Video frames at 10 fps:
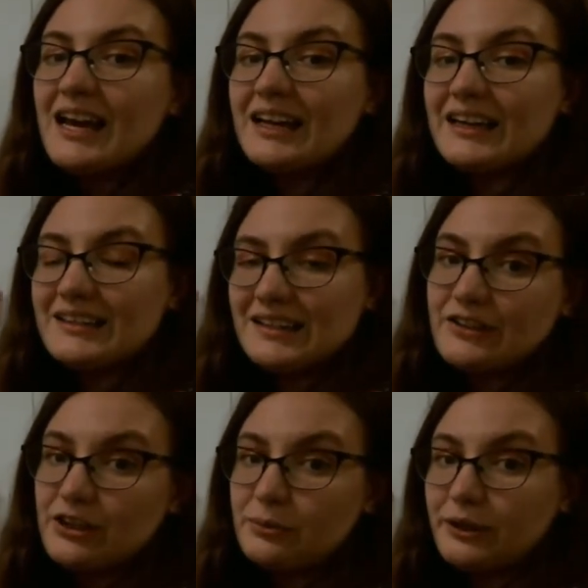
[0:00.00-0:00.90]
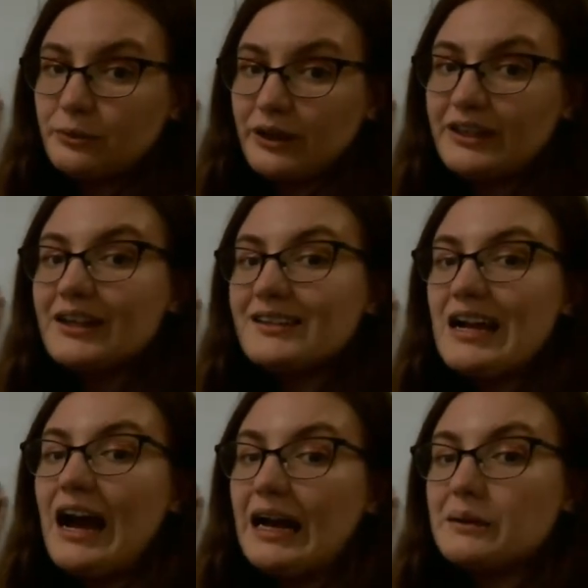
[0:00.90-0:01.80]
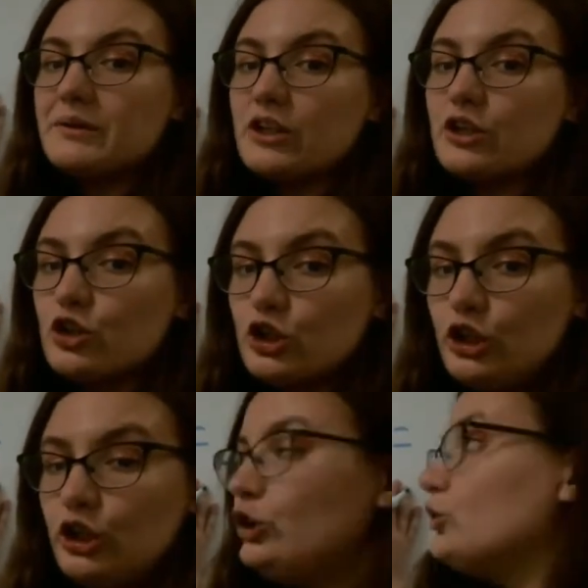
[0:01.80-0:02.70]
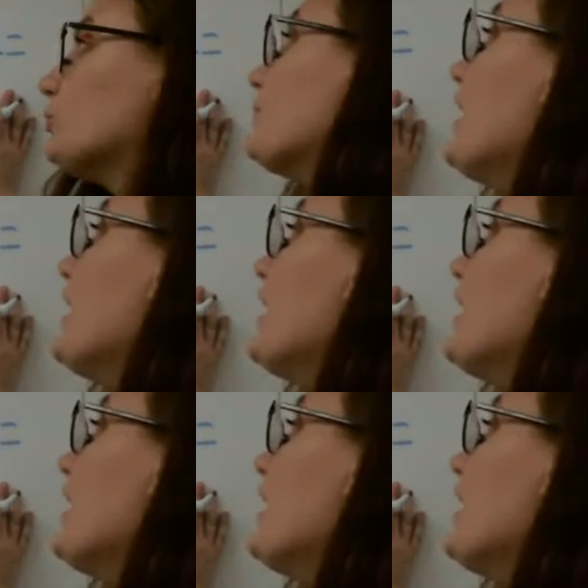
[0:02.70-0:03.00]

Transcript: is 0.1 times 2.